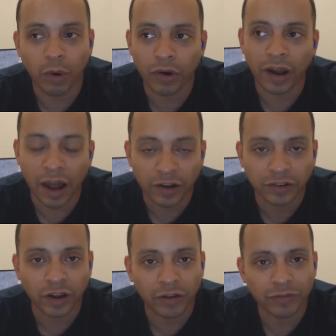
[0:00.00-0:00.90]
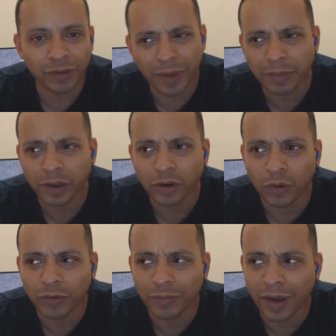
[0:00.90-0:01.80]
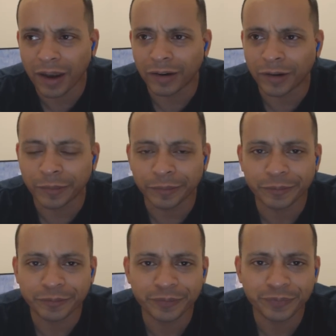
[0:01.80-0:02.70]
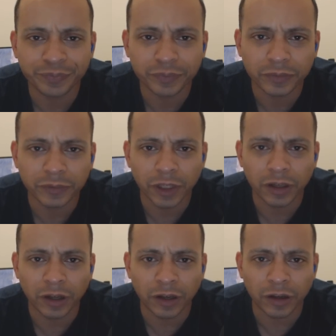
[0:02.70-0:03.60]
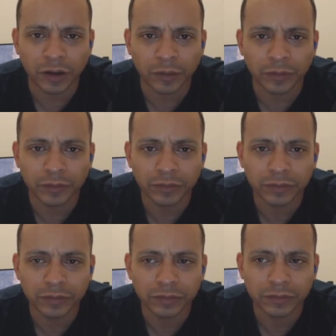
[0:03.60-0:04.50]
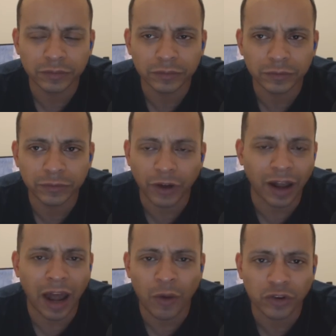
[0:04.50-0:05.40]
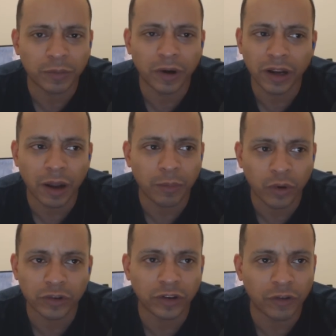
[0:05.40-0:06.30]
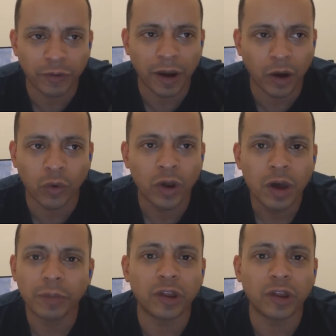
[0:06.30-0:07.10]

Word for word: bought a lot of stuff, and maybe you know with my um um allowance money. I bought stuff on my own.